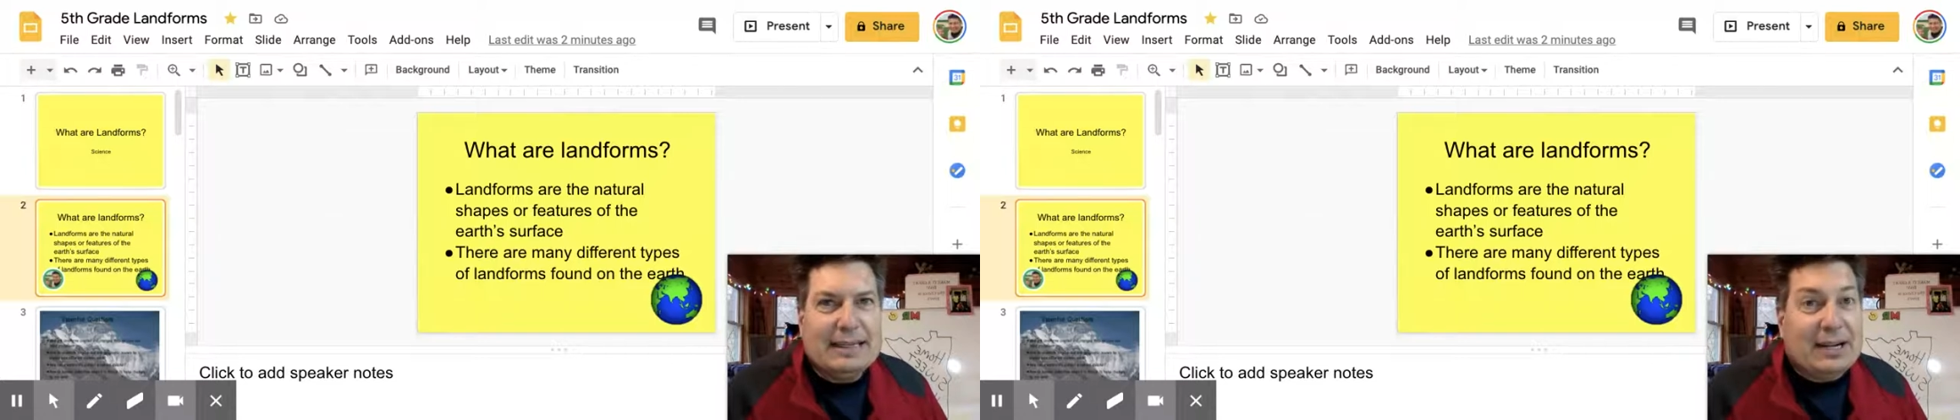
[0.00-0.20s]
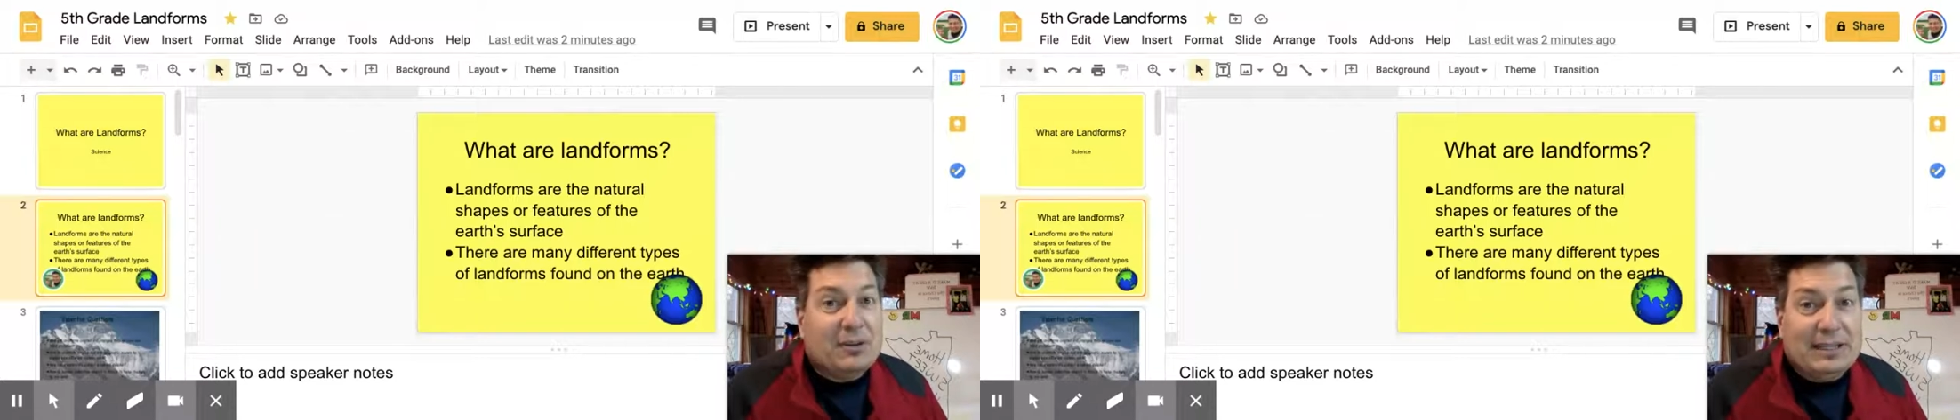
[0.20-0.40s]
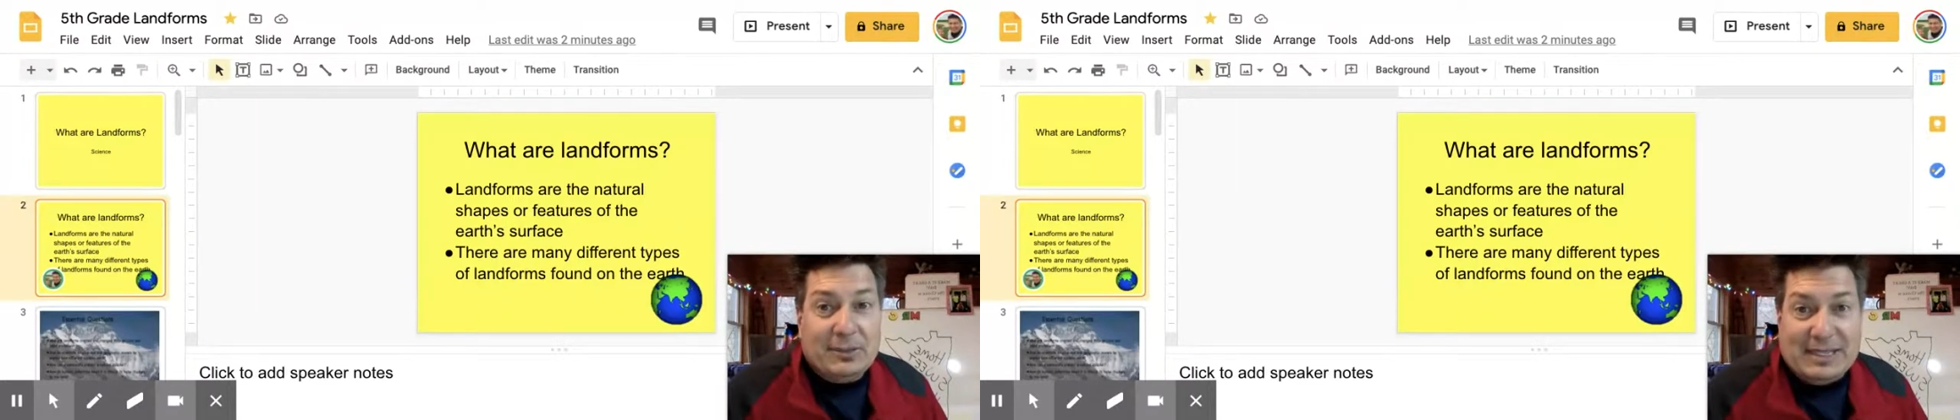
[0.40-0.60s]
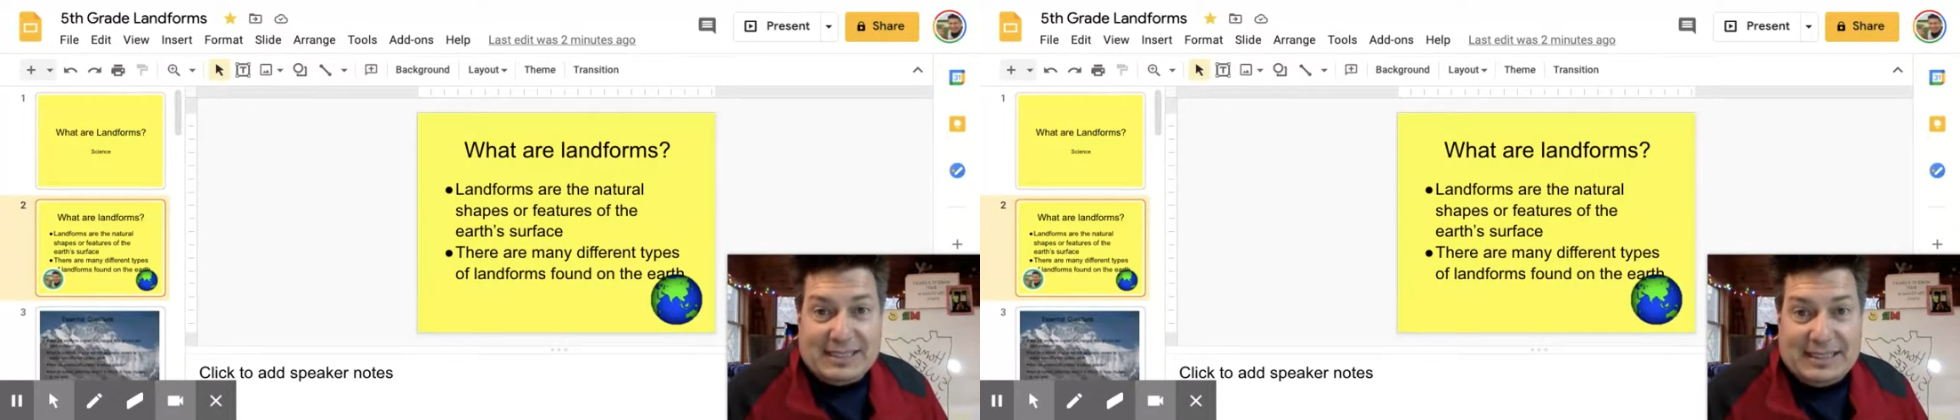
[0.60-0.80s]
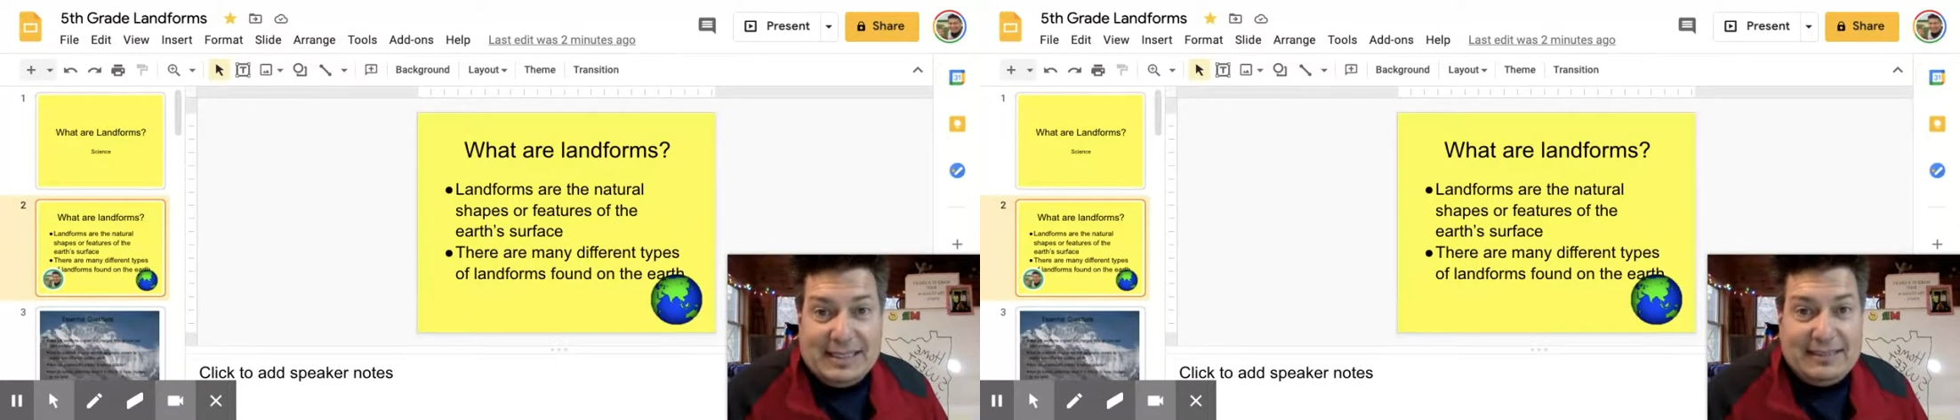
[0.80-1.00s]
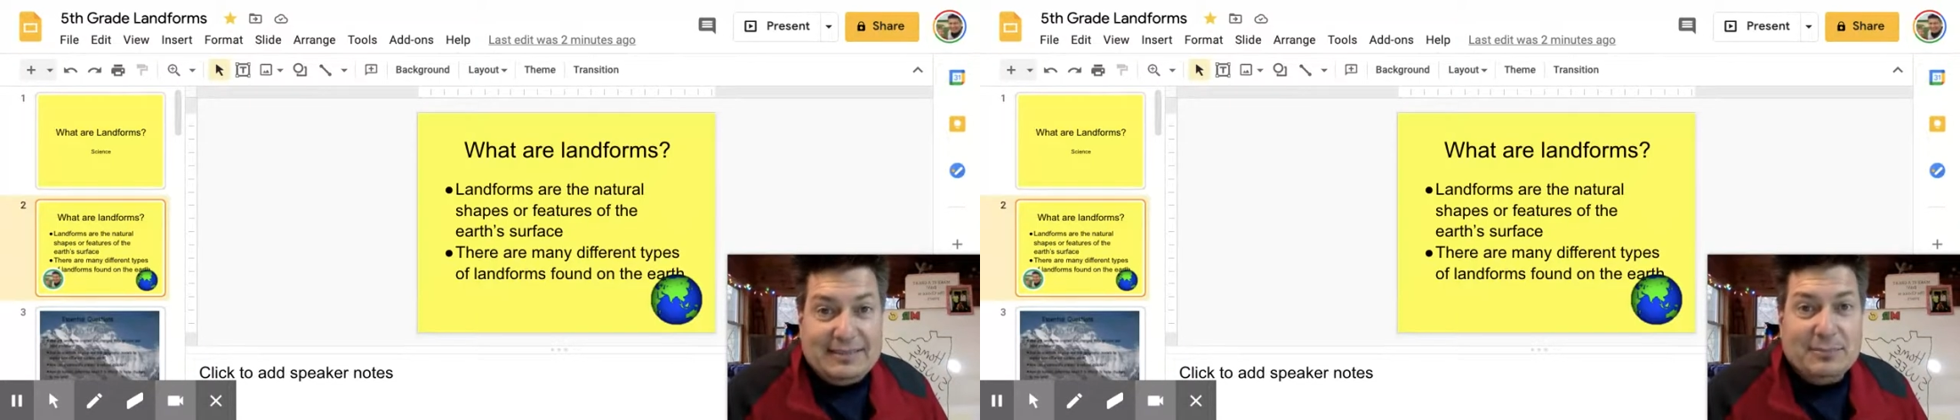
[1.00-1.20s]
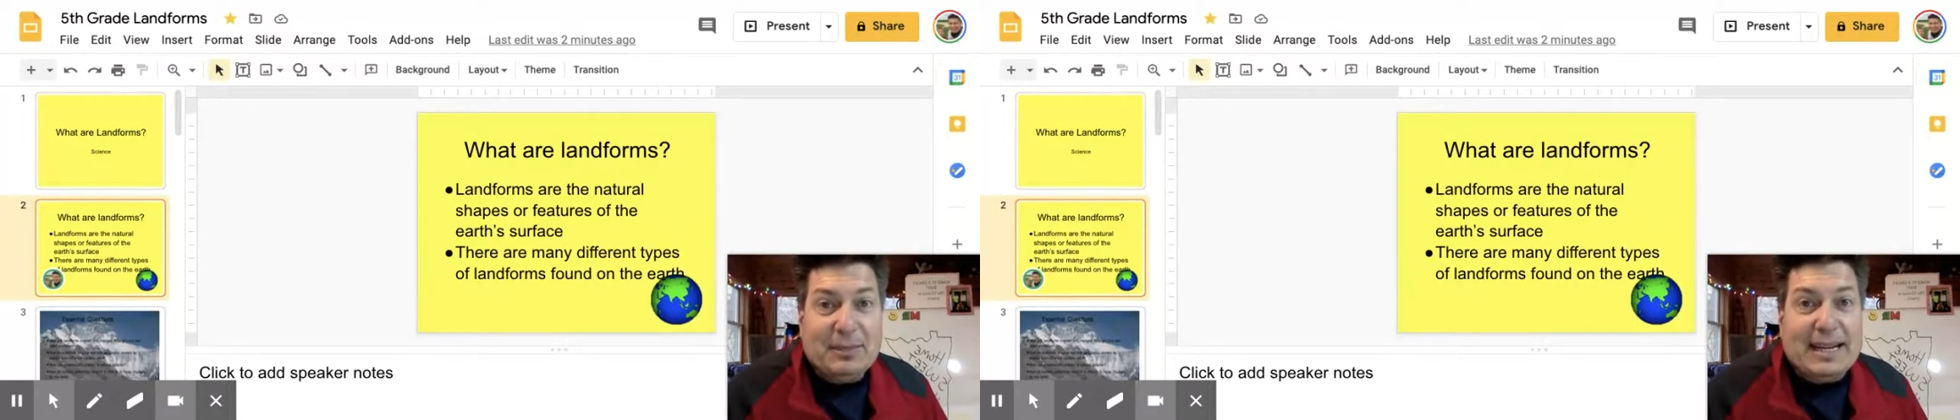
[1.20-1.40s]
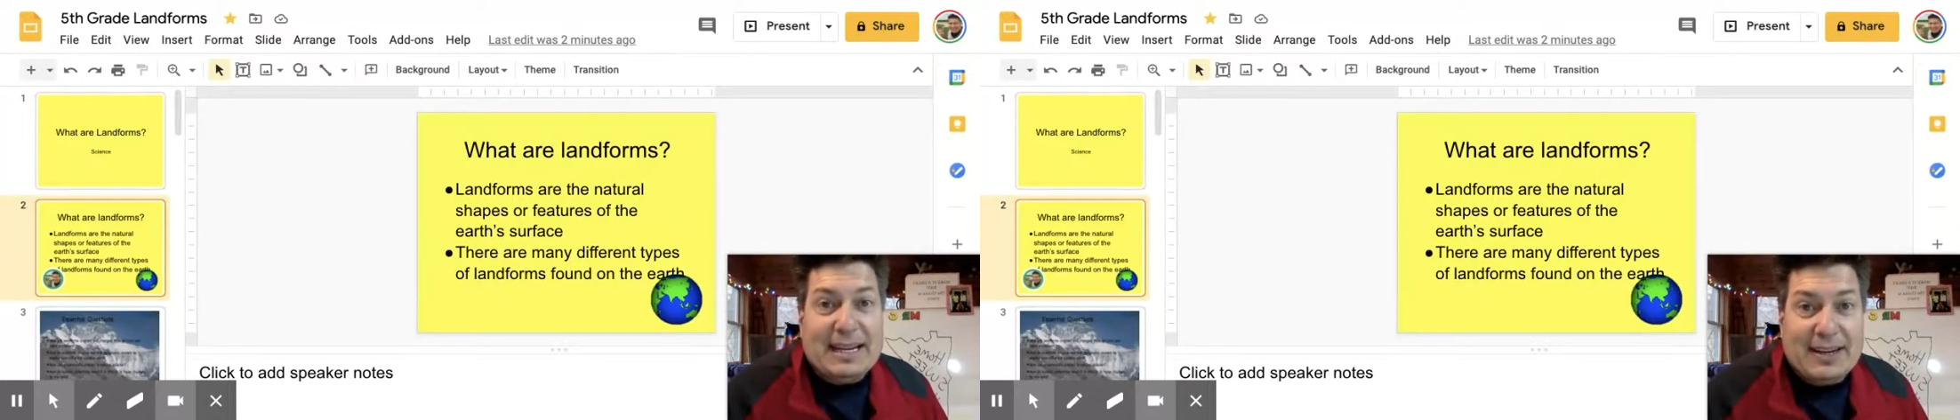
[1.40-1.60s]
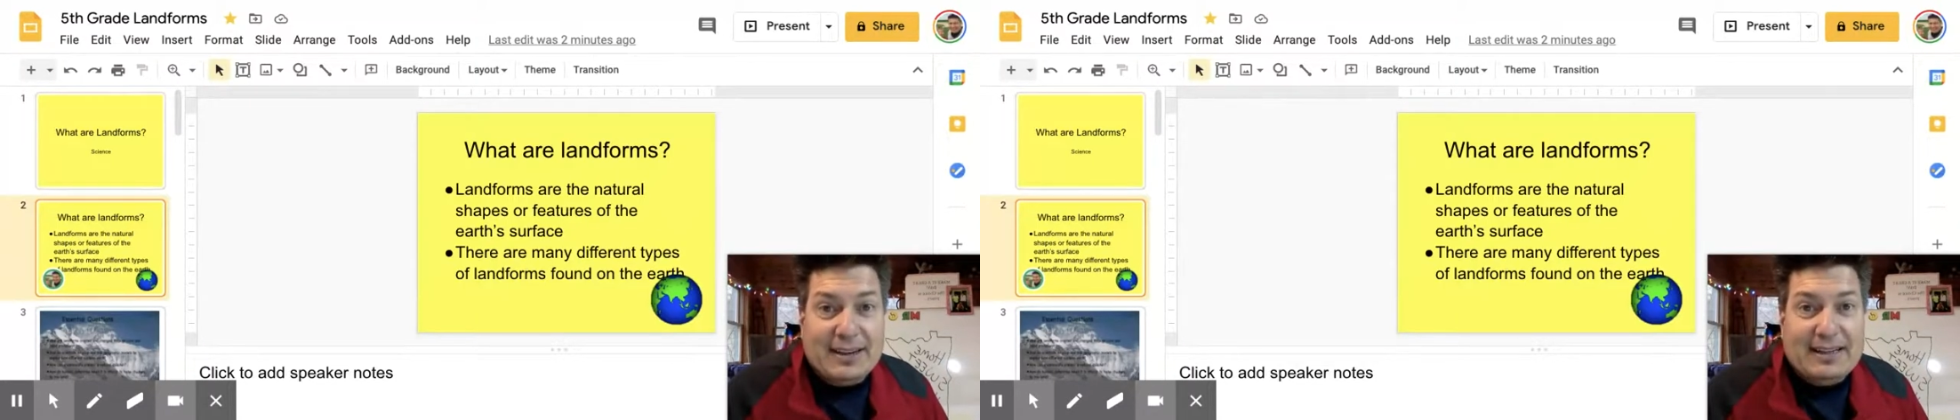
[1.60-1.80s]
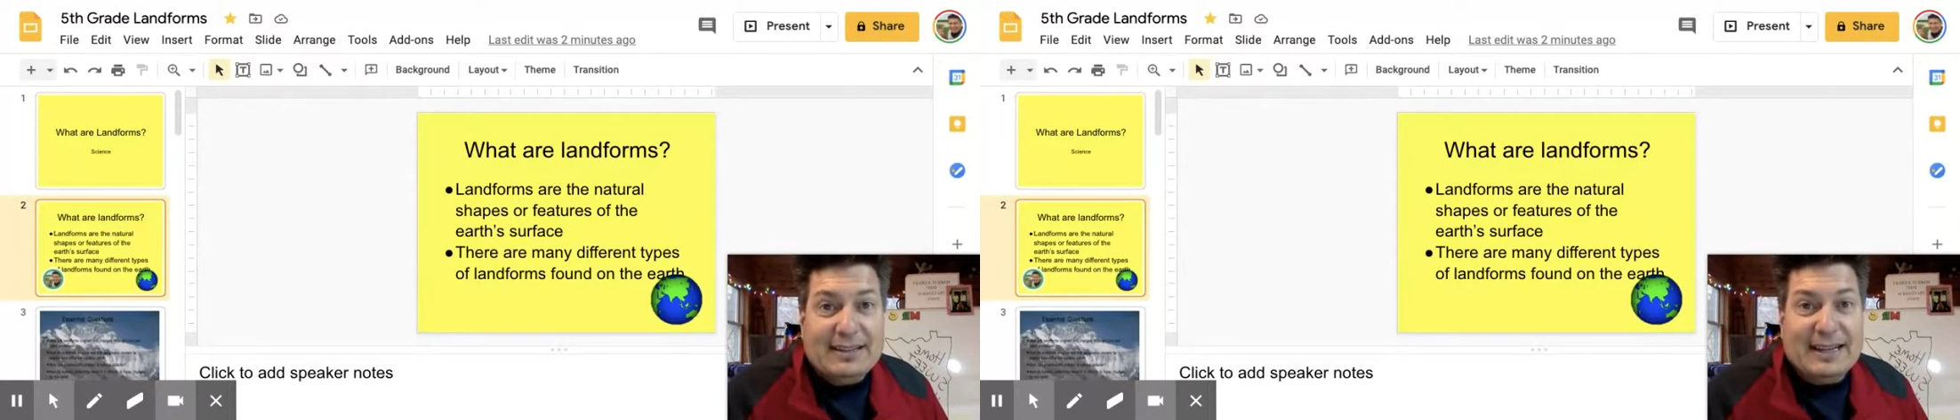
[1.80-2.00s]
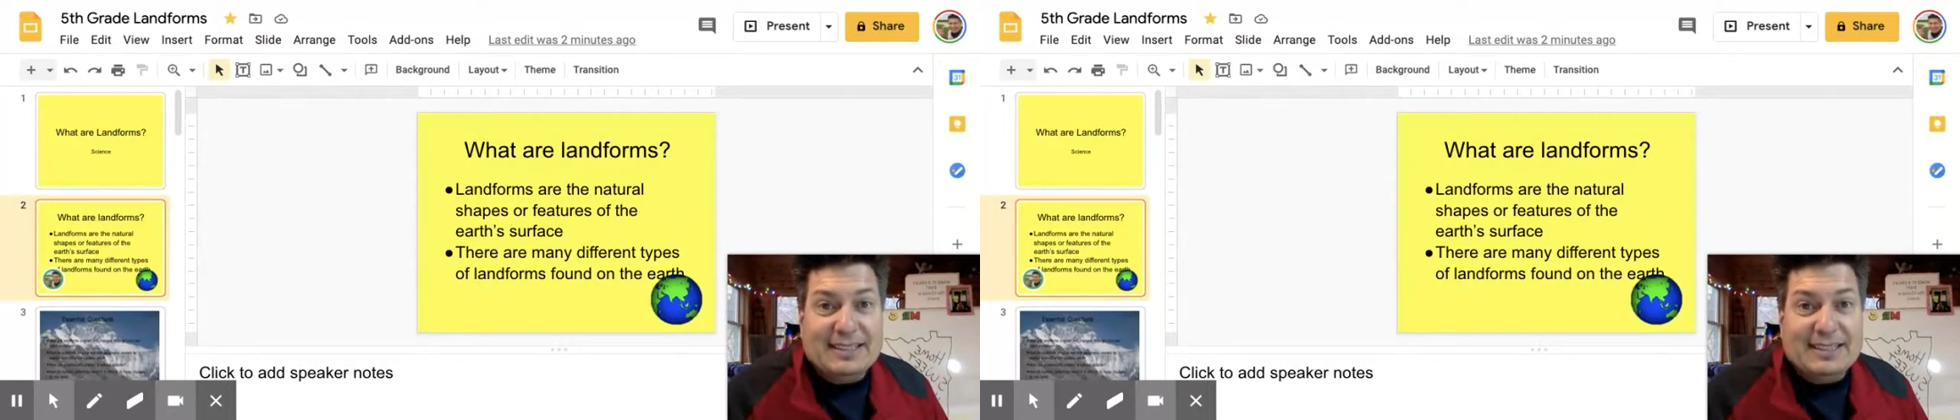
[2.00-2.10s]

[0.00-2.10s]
not only do I see it, but I hear it,